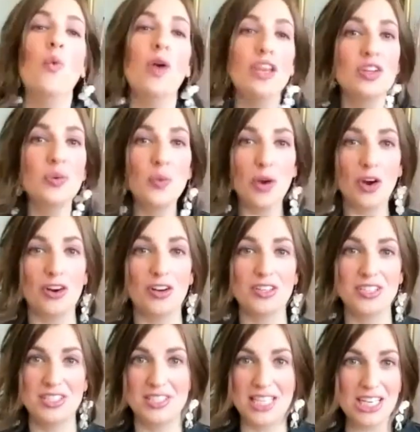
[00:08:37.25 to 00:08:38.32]
When you are
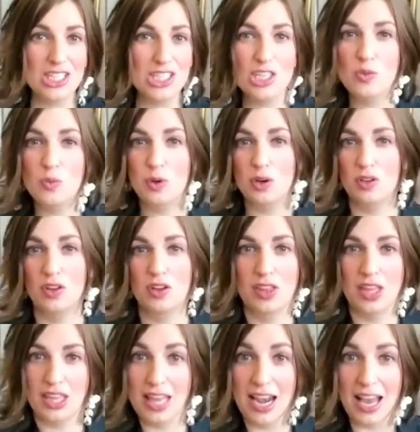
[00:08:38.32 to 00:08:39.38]
on stage and you want to look
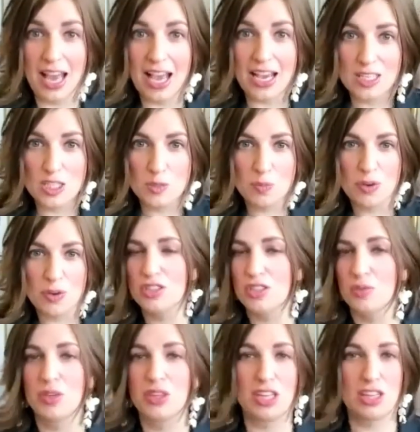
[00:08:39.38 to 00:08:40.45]
like that
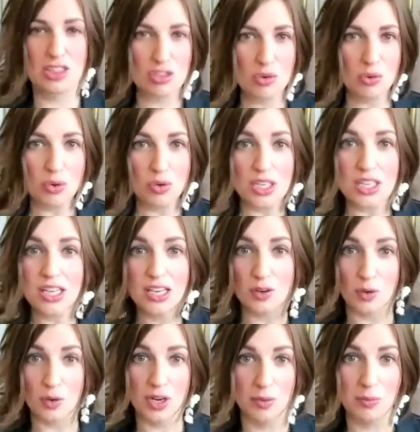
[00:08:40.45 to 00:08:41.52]
expert with authority
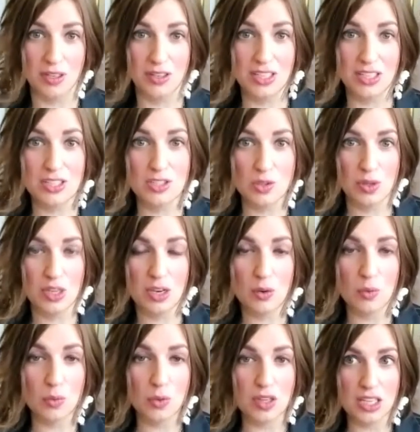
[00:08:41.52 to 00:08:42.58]
and credibility, so they
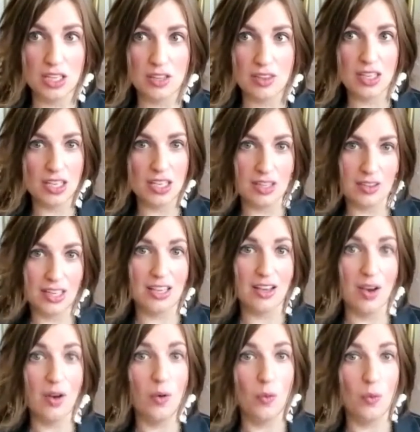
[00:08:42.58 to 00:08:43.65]
are really thinking
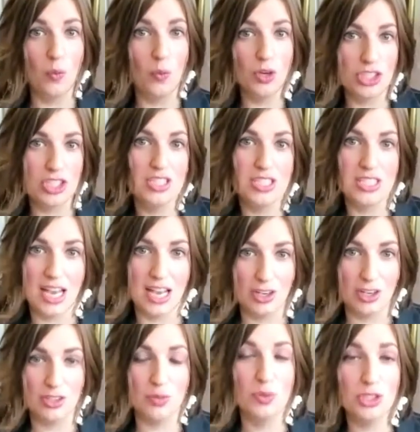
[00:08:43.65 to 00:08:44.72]
like, oh, what she's
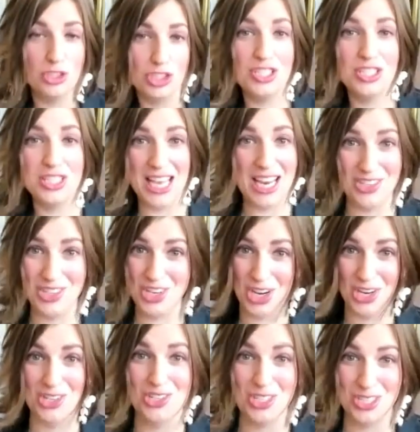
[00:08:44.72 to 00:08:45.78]
saying, she
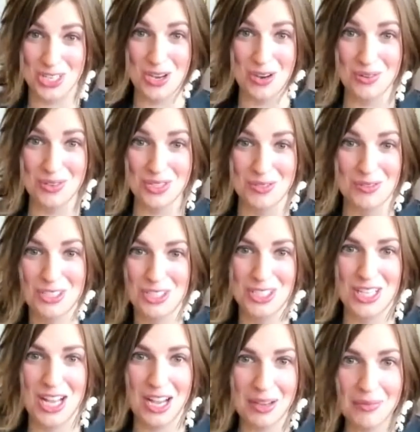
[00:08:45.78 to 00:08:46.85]
actually knows what
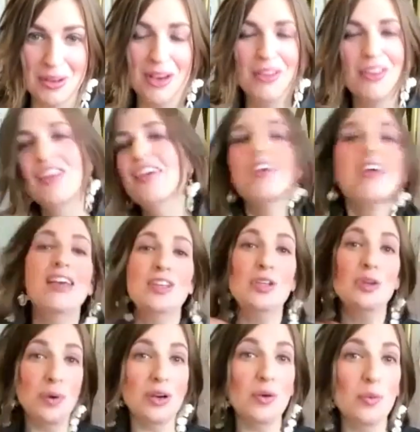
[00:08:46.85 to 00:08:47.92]
she's talking about.
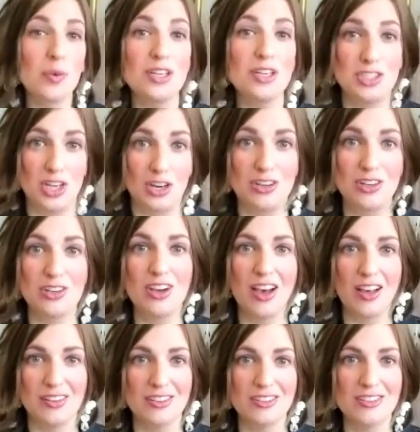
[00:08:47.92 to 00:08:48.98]
You want to wear darker
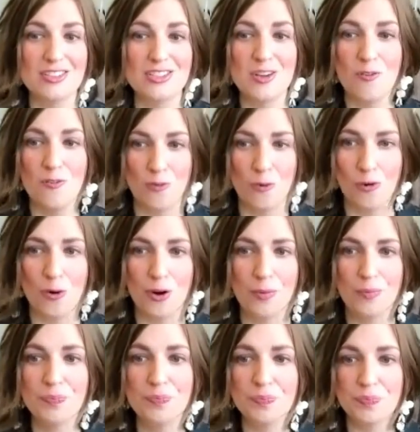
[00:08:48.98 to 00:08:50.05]
colors
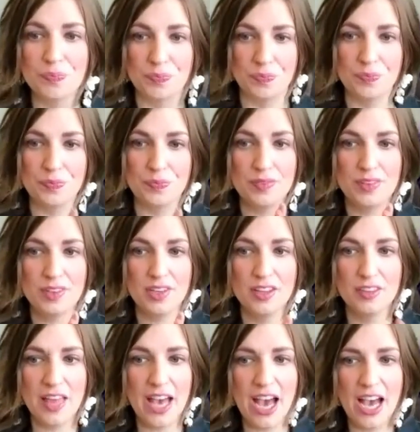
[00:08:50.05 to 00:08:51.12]
for
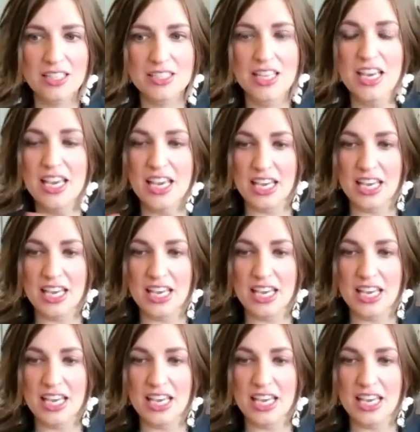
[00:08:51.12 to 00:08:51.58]
that.